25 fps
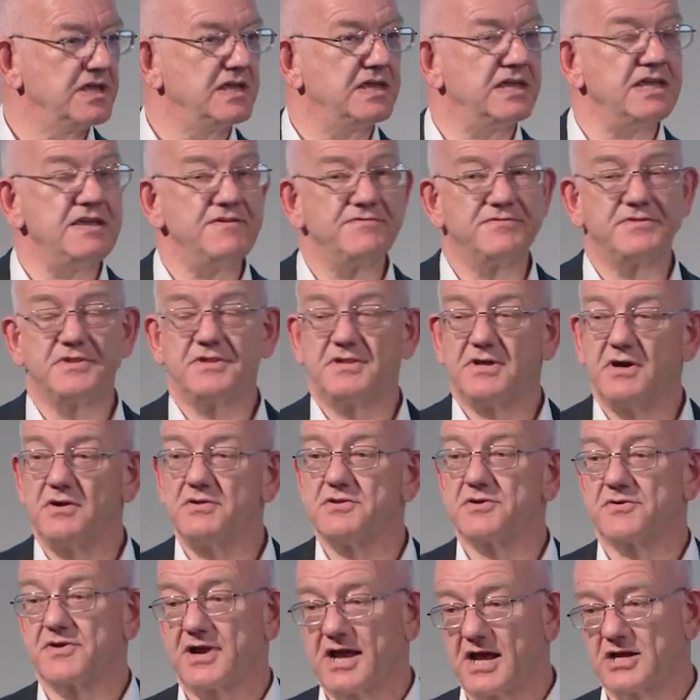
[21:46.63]
even though
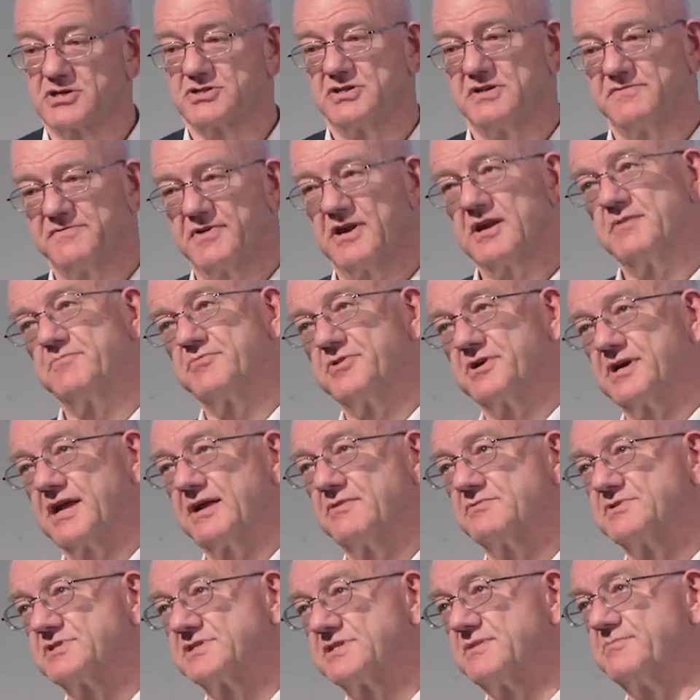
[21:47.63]
there are actually very
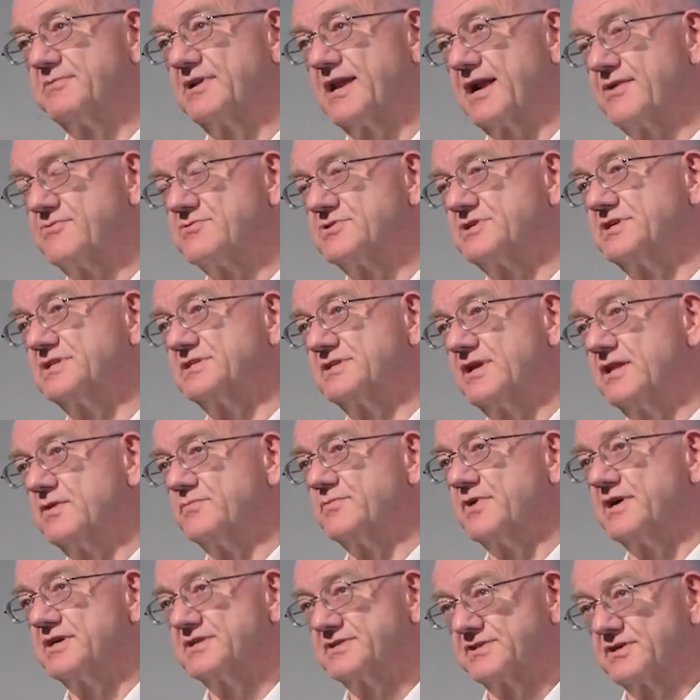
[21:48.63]
pronounced similarities in other
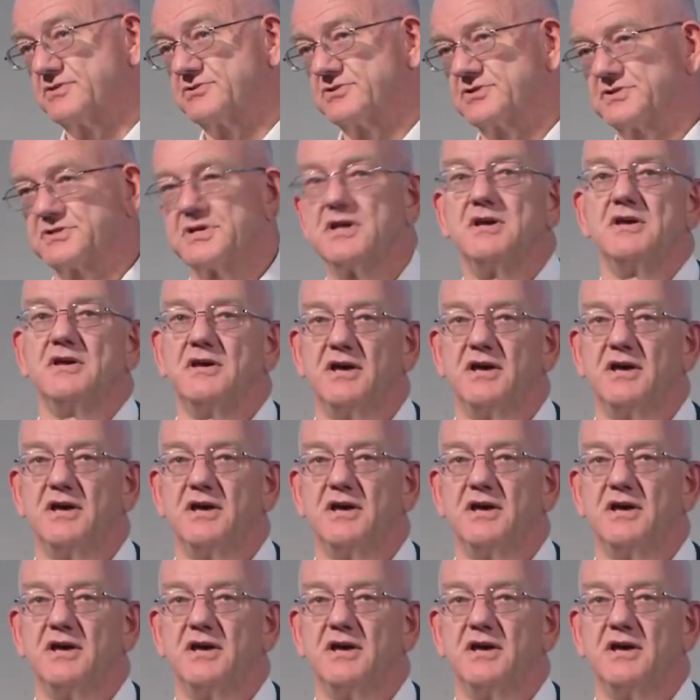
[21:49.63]
ways, such as